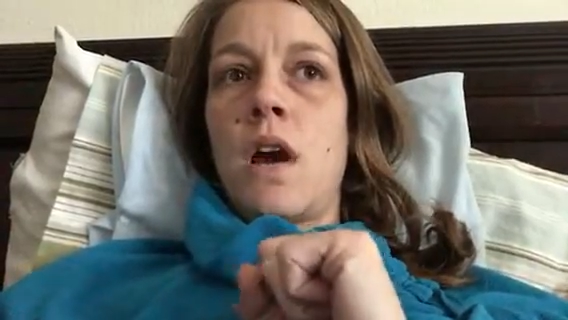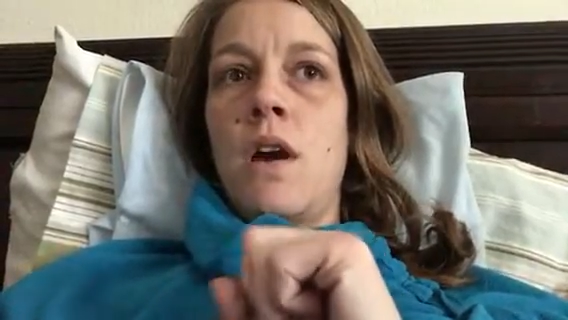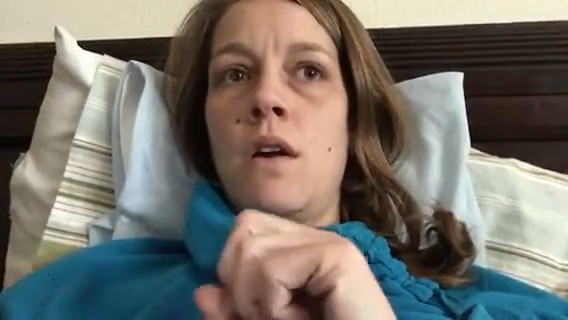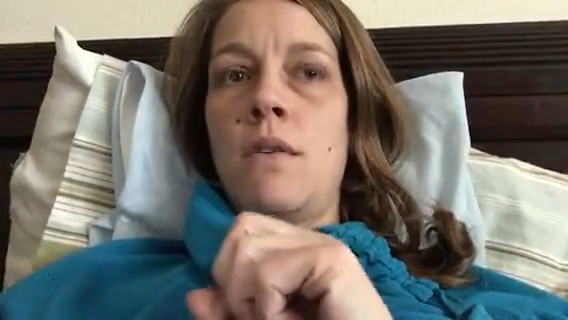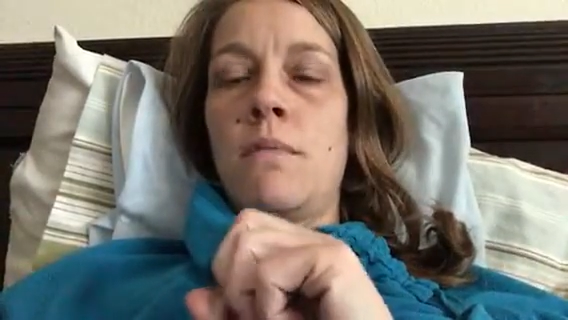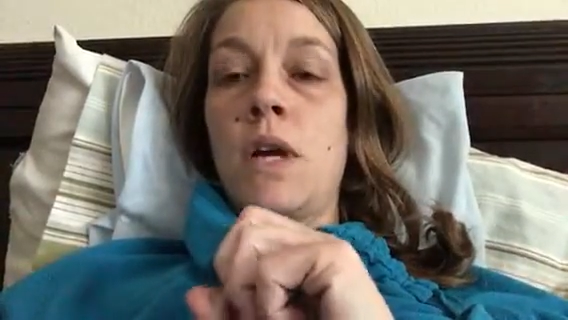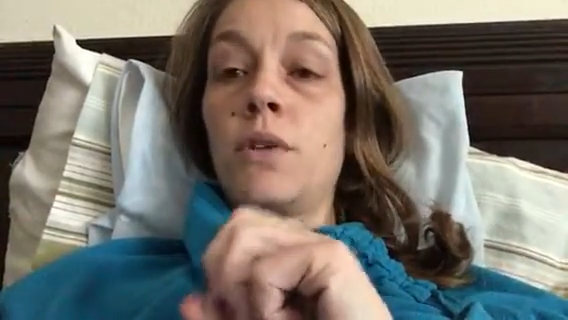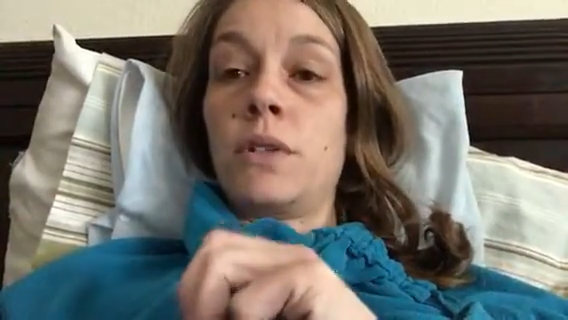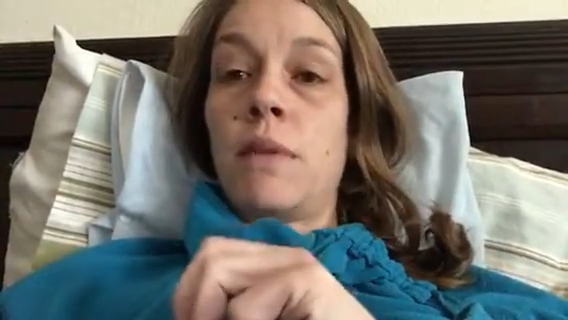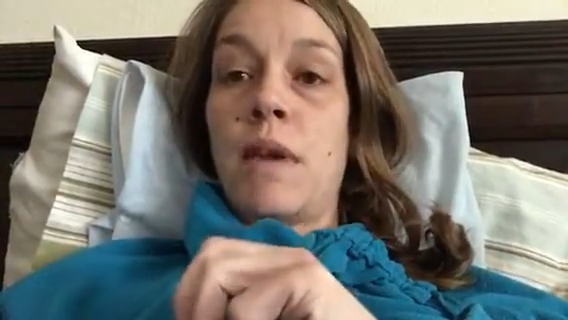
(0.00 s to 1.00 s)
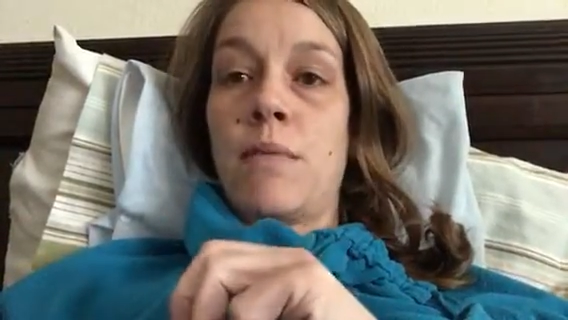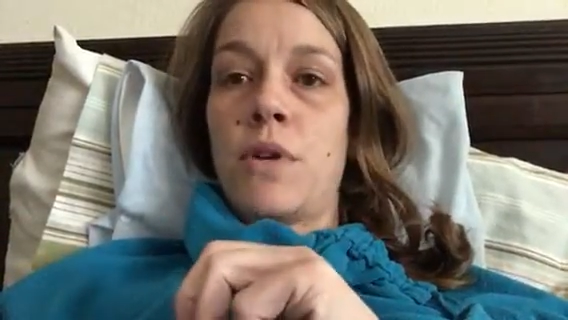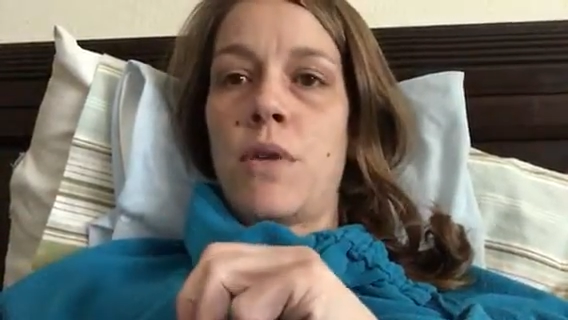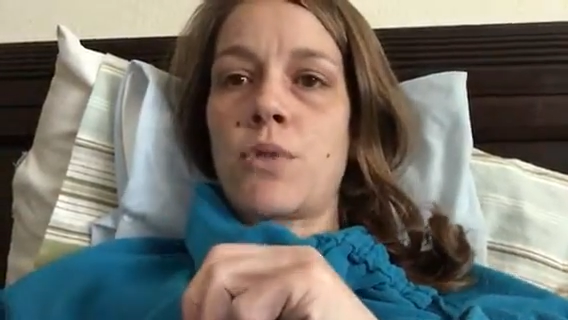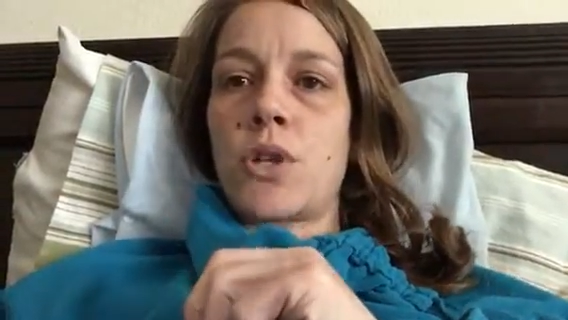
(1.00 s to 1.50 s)
um, a girl named
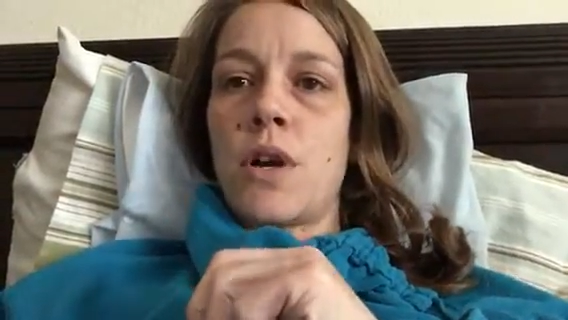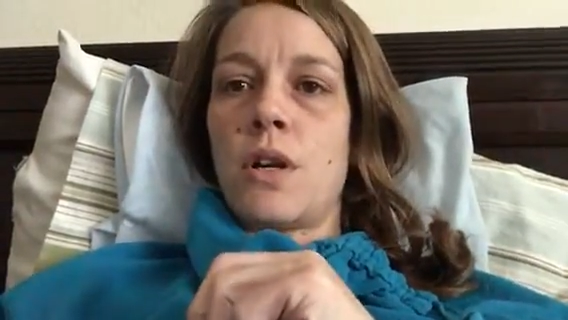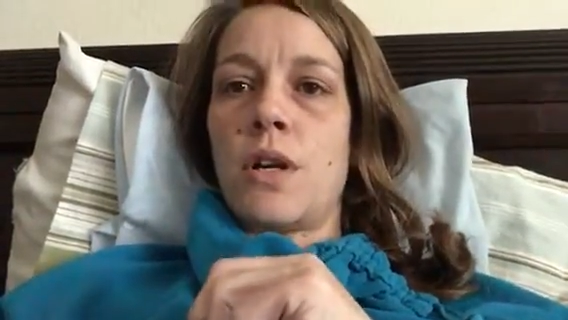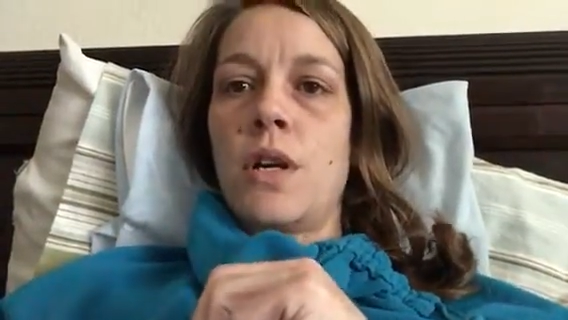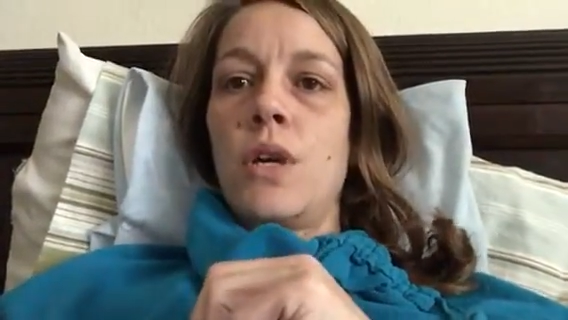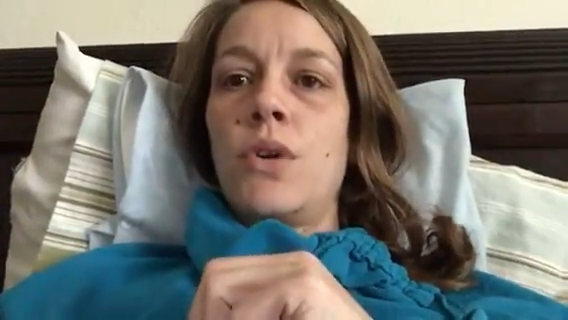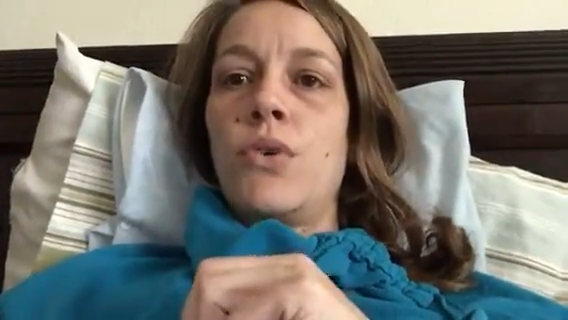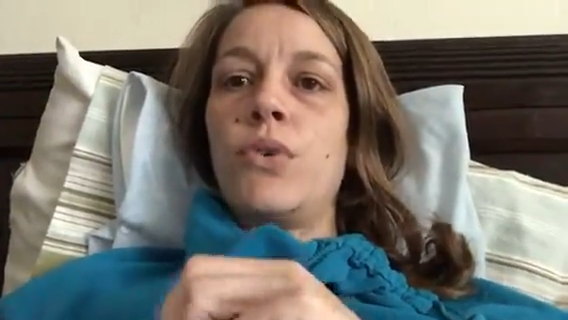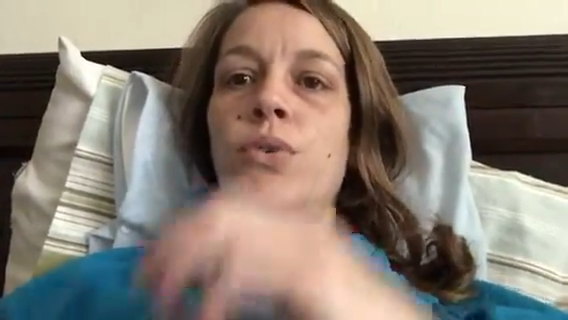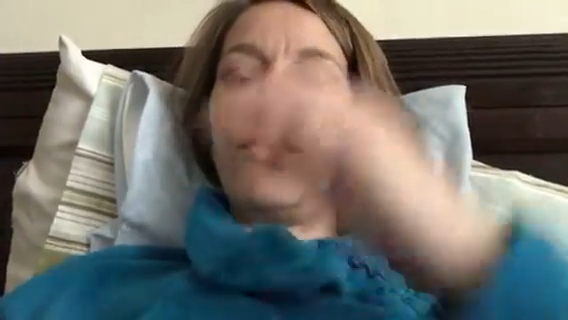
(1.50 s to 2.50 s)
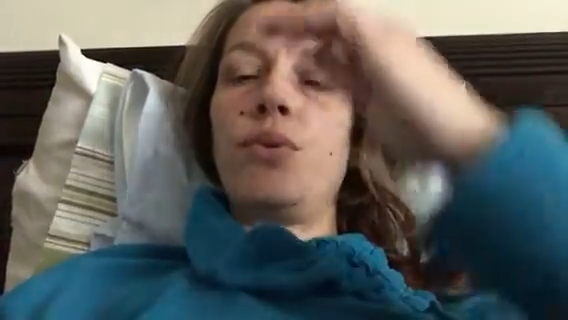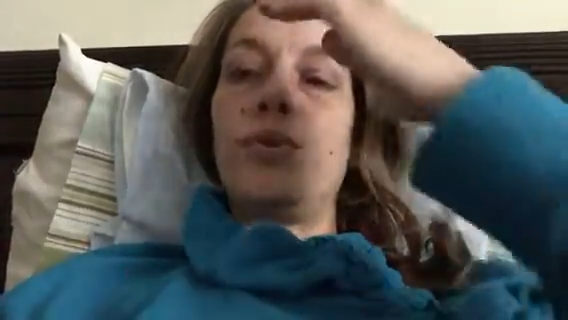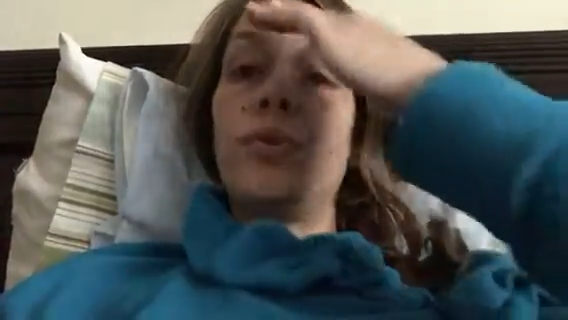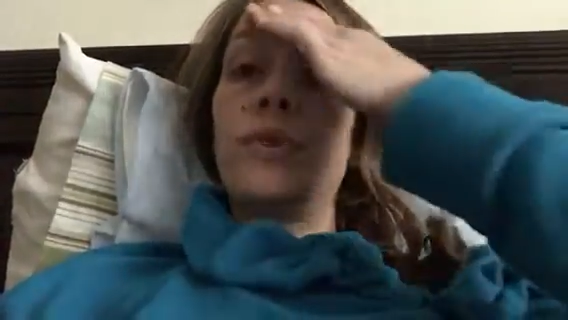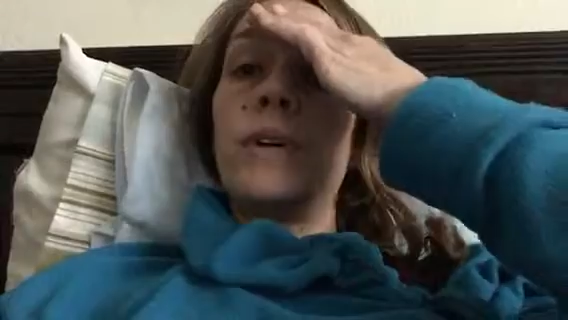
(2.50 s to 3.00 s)
Amber Armstrong
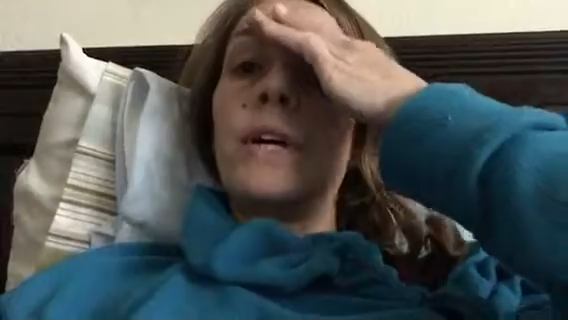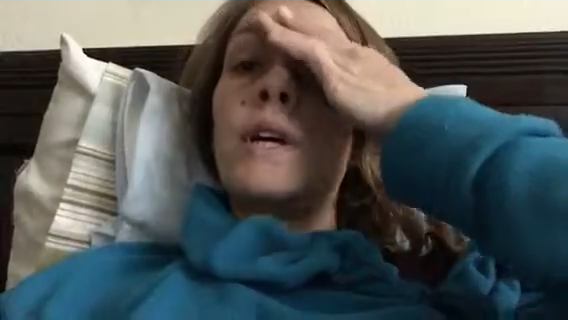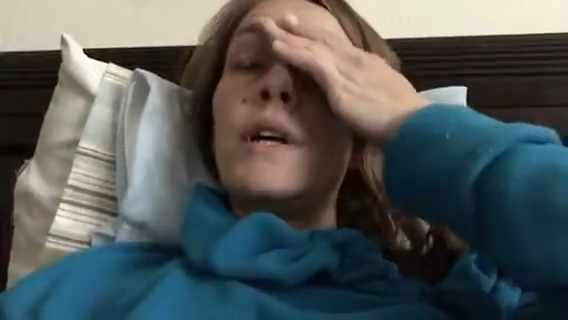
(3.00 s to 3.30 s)
who